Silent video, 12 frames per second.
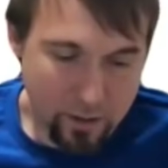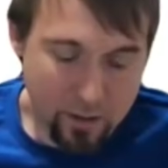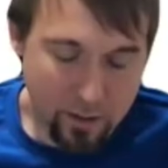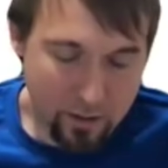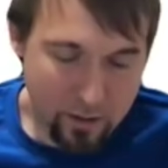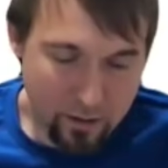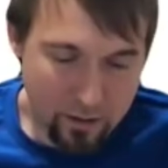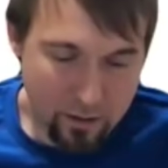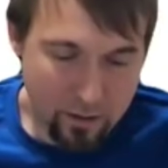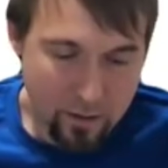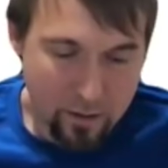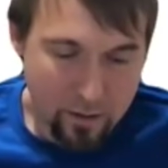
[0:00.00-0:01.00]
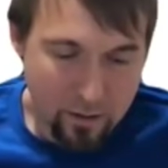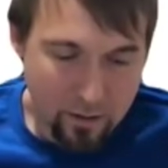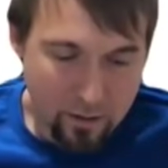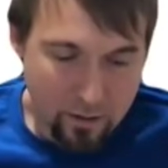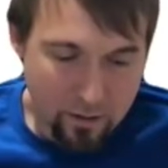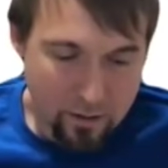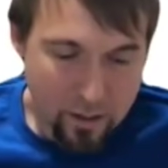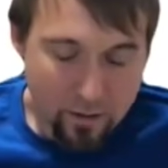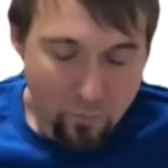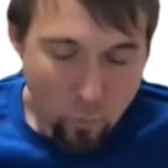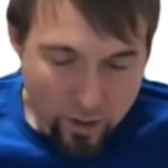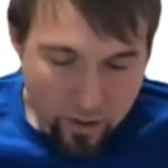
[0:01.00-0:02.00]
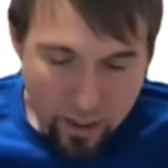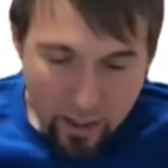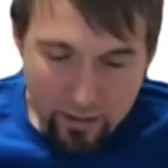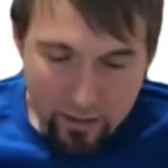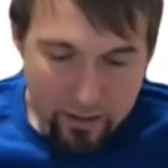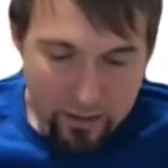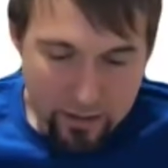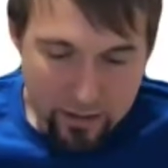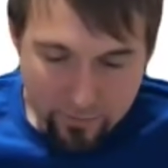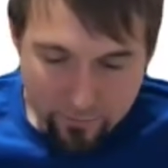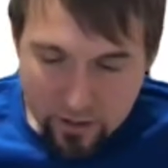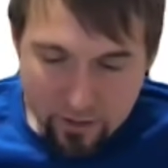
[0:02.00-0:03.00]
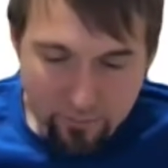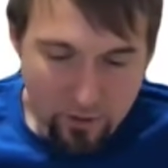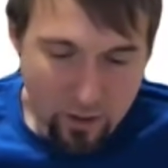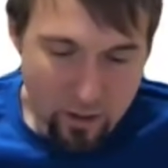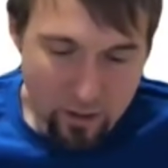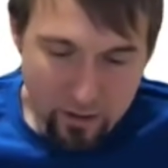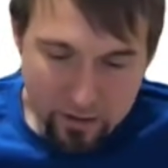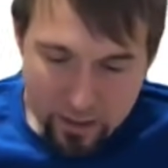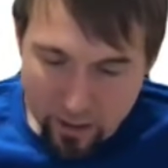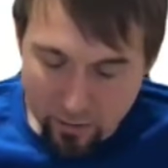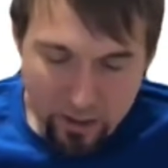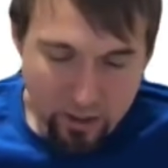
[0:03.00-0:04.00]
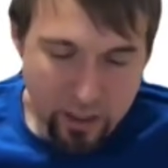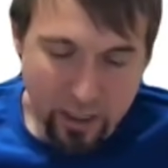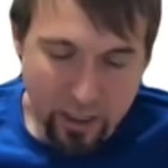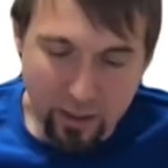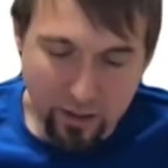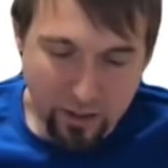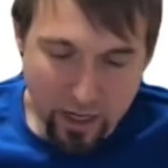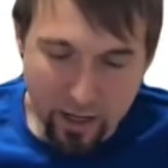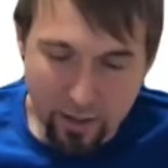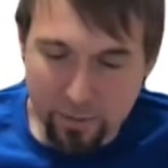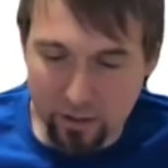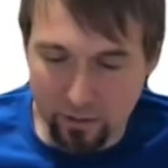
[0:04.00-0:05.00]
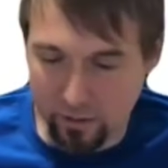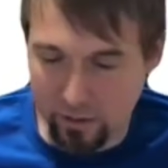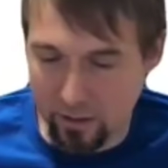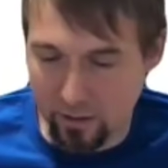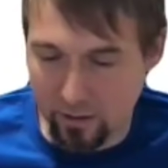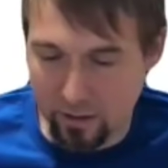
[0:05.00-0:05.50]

I think the kind of what you're highlighting, the difference of logs, how they change, absolutely